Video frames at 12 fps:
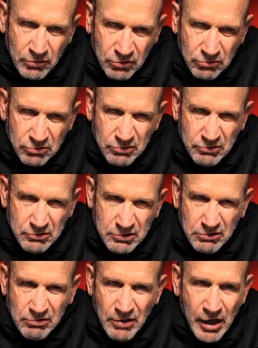whose
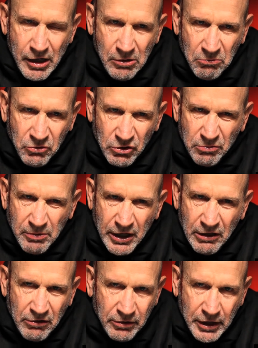crime will
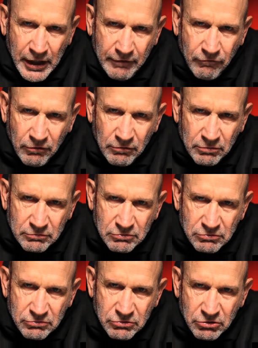bear an
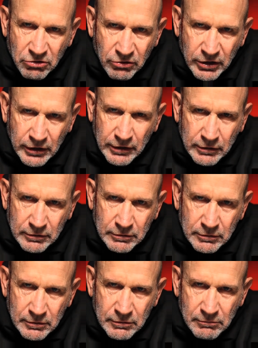ever-during
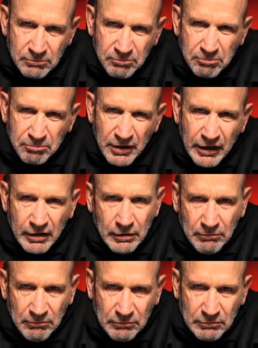
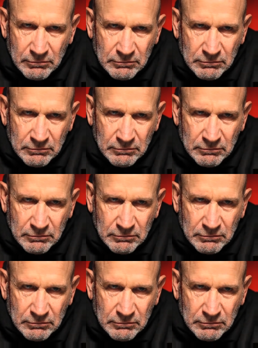blame.